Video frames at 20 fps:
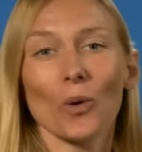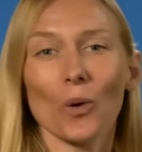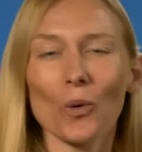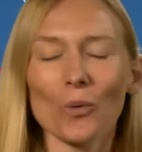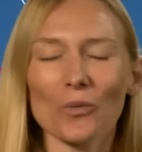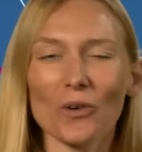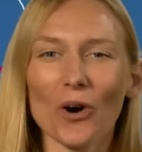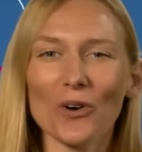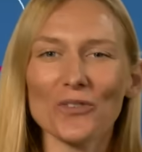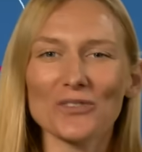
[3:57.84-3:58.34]

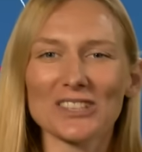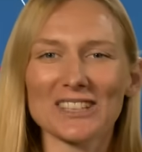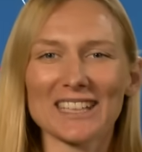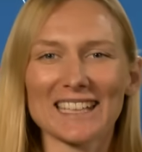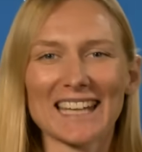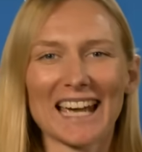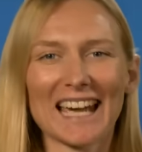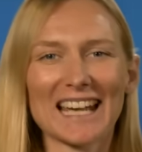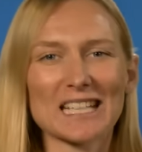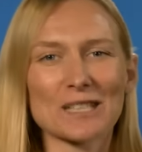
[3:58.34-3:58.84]
often
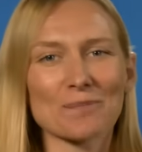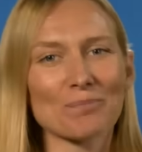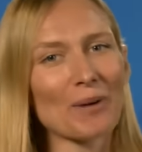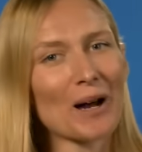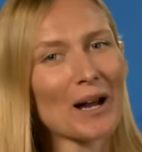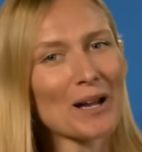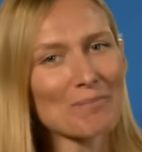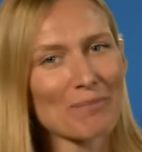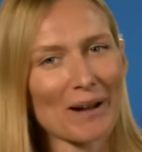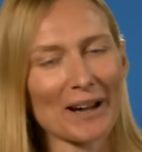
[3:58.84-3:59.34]
the case
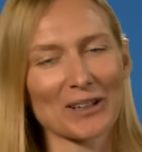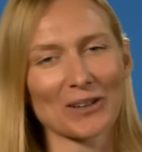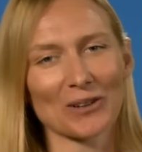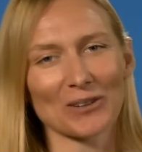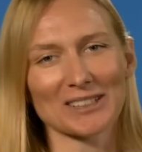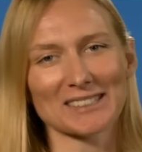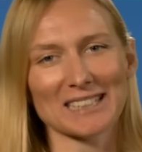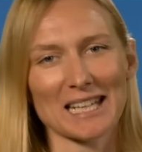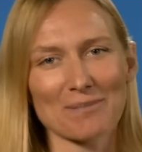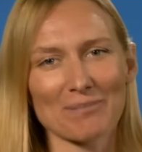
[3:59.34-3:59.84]
by Bank
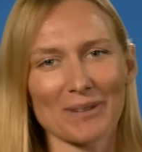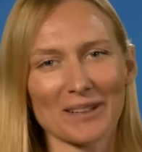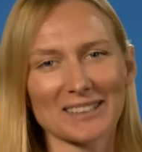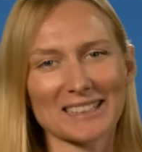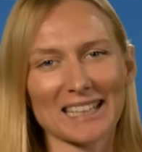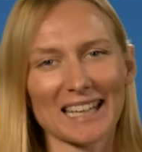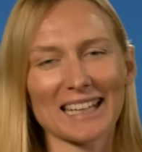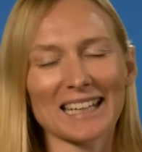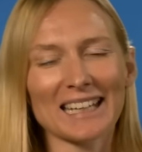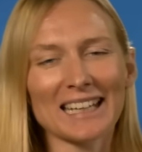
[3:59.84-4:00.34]
Holiday
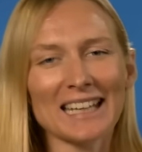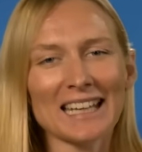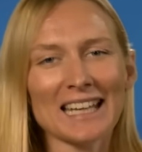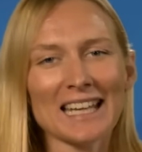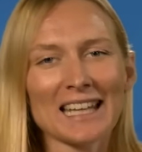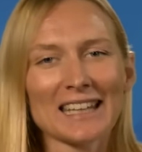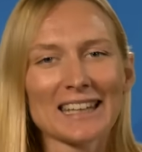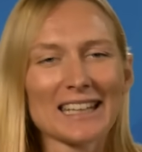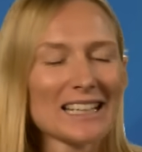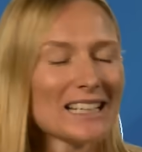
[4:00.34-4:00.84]
Monday,
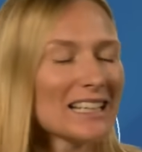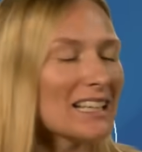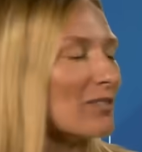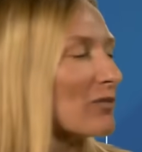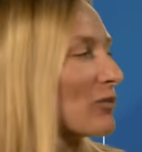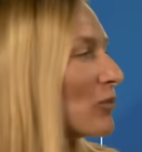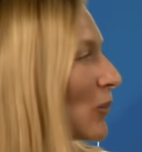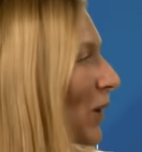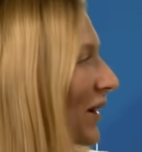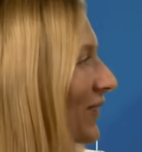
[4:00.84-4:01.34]
the
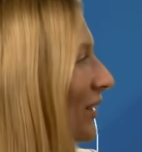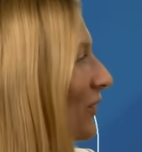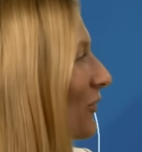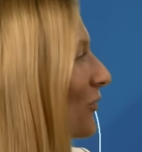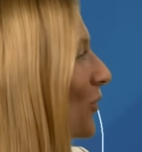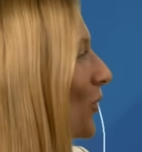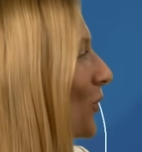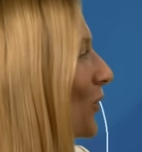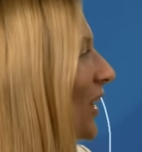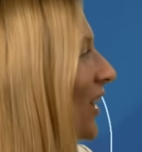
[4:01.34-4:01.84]
weather
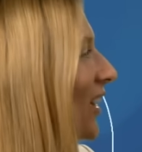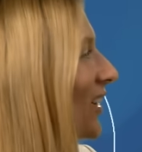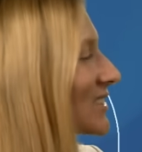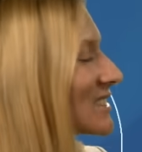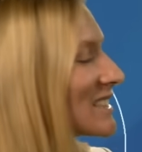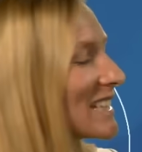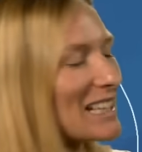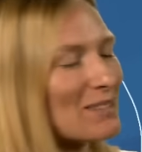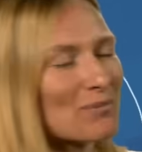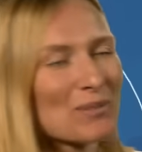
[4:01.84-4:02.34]

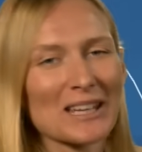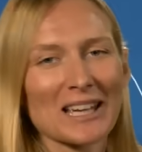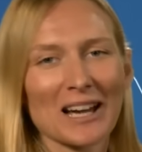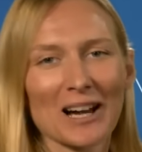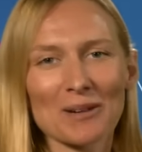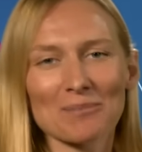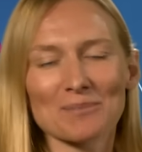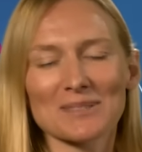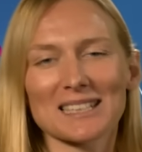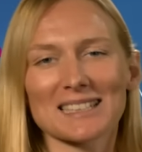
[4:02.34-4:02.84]
forecast it
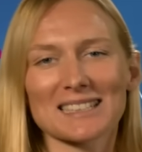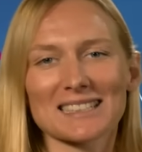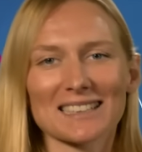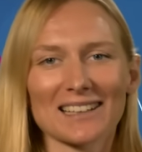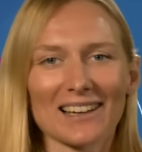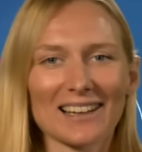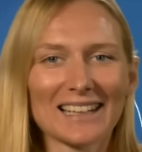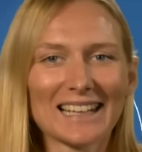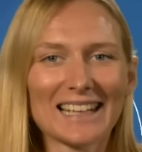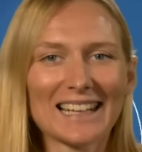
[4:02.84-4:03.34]
becomes
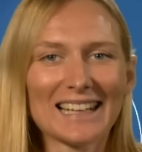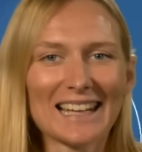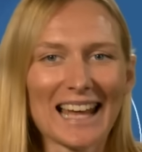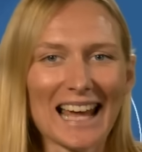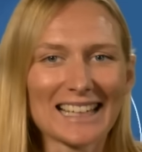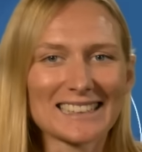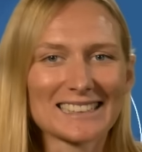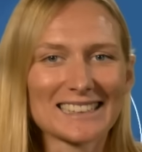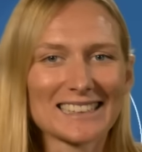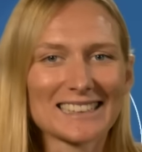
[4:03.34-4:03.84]
slightly
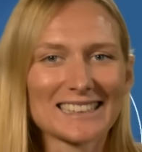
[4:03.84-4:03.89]
less